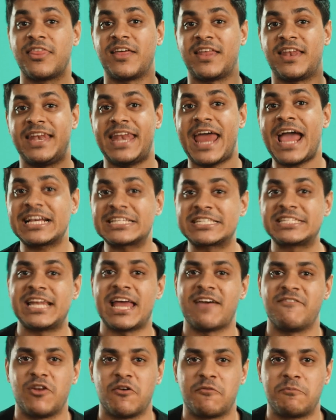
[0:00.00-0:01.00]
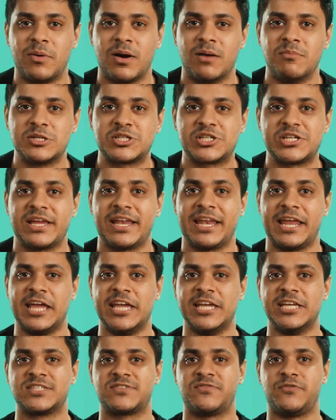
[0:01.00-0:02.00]
The next level of permission
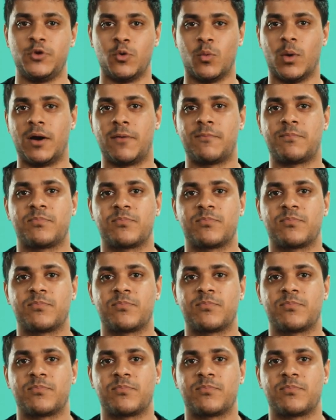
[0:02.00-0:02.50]
is viewer.